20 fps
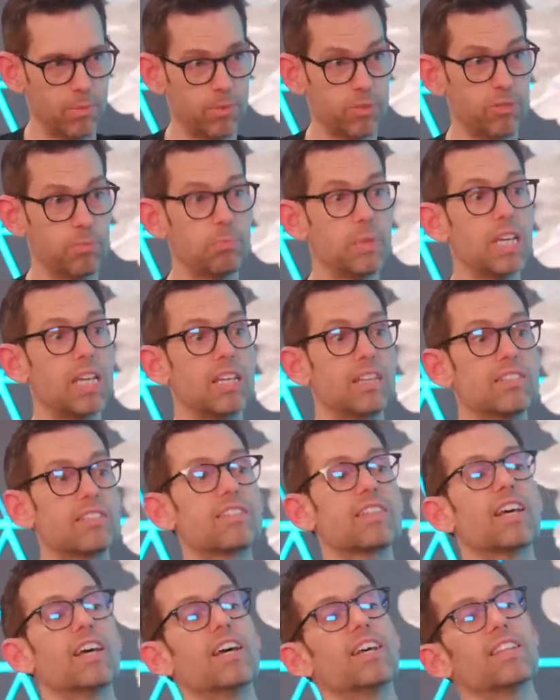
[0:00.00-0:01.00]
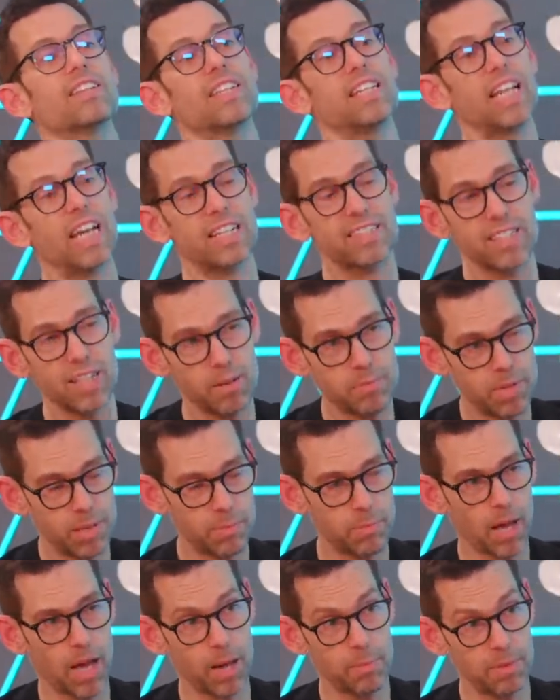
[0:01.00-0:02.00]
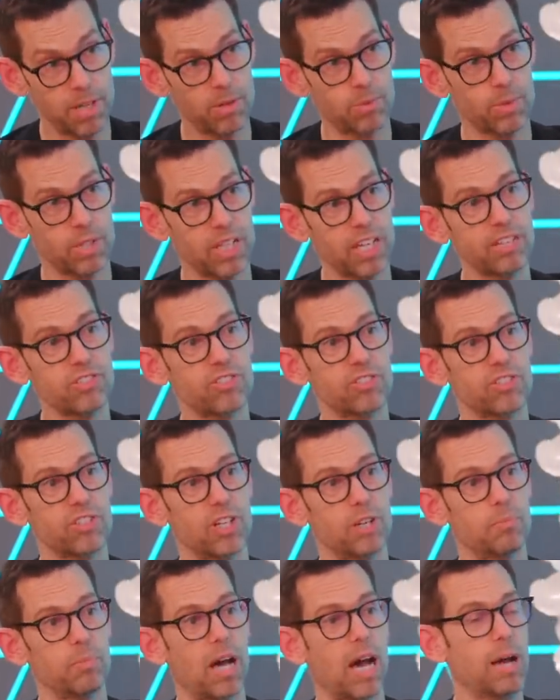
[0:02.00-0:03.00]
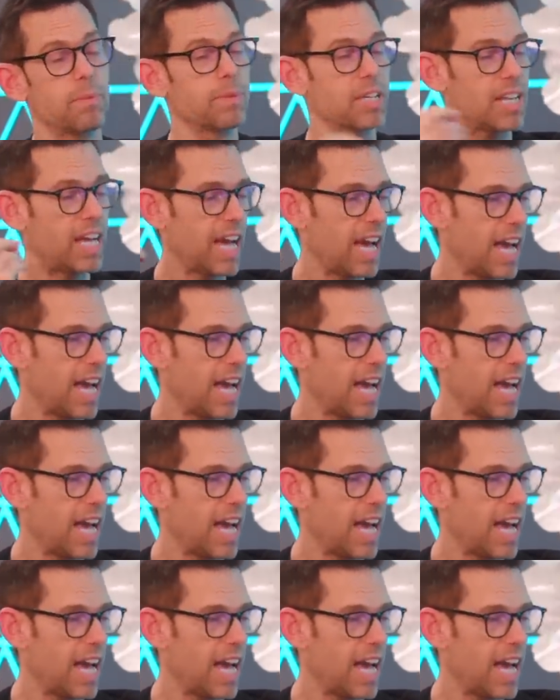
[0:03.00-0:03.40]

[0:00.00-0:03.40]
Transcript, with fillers: which means the next time I'm in a relationship, I'm going to